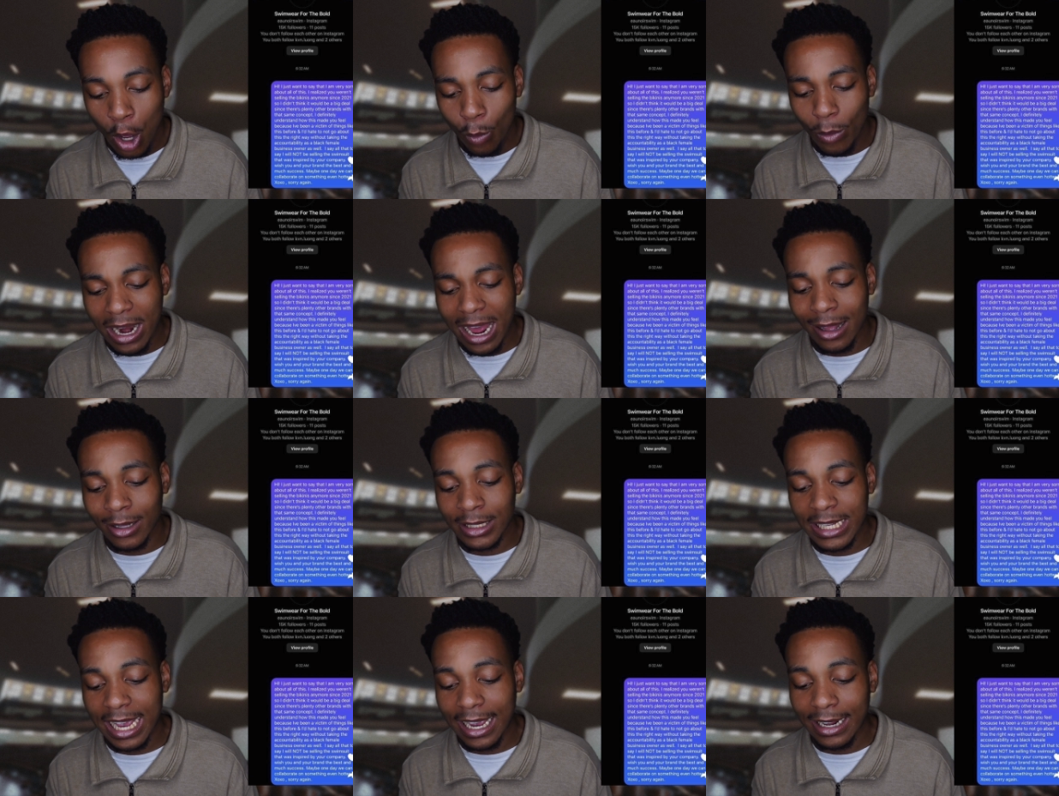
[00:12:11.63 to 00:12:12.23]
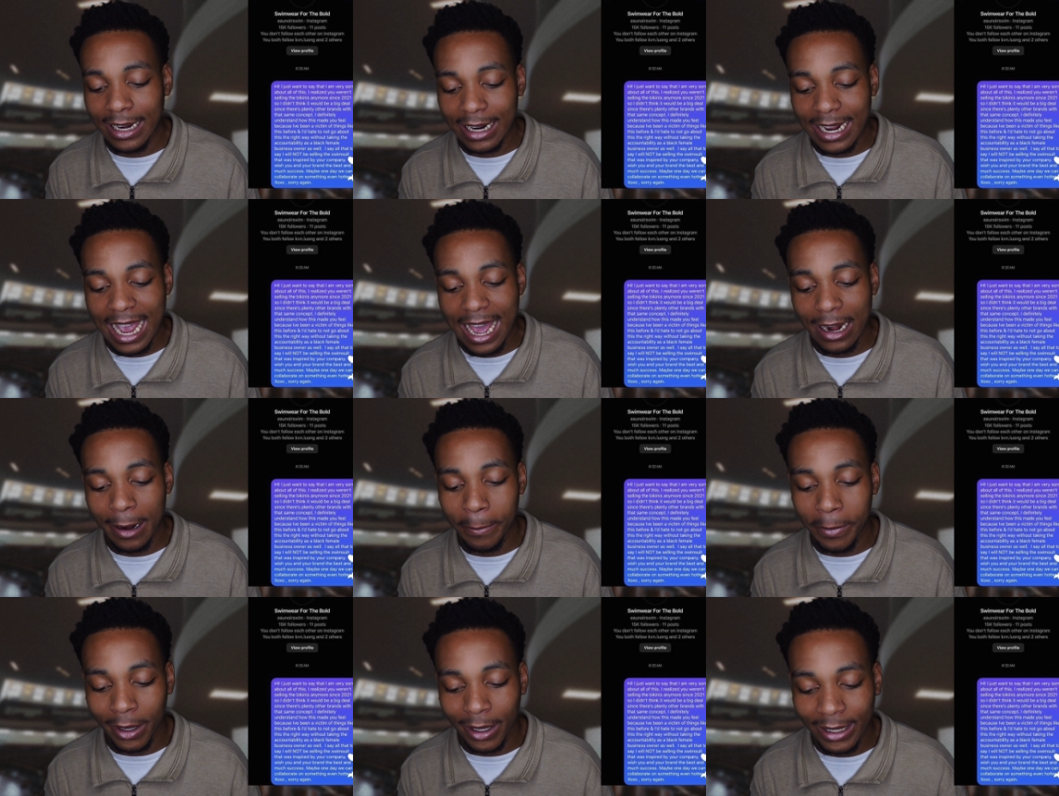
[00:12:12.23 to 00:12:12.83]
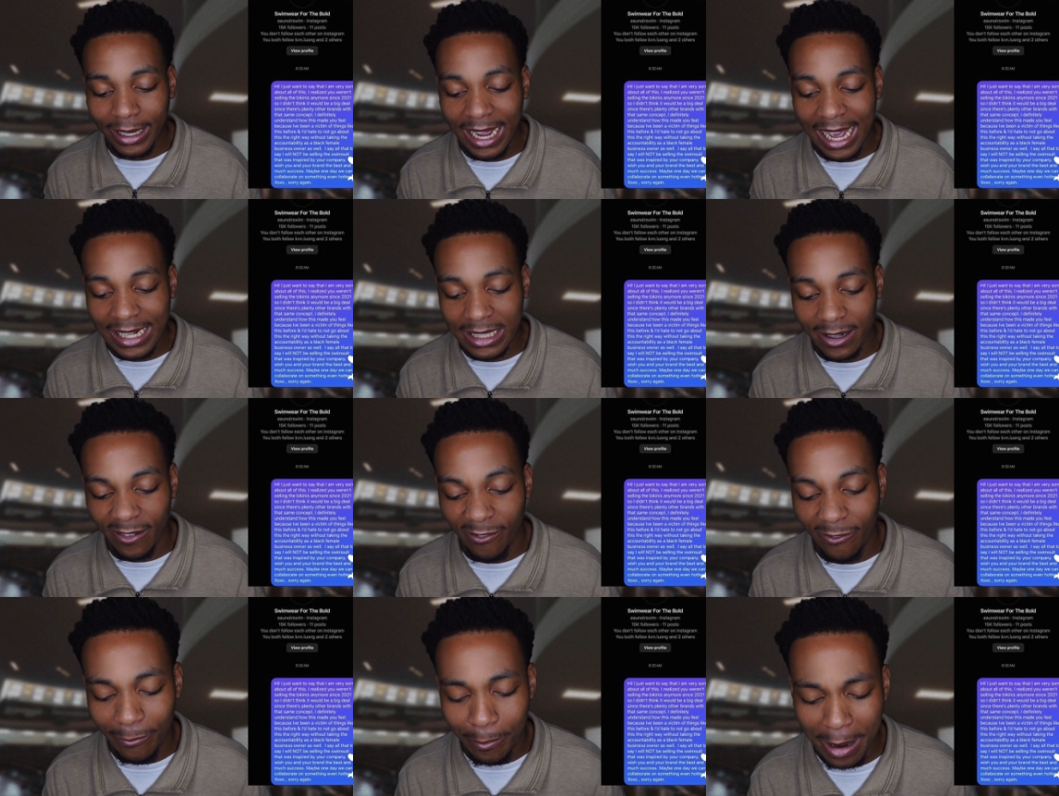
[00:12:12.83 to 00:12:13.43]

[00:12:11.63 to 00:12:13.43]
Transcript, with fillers: without taking accountability as a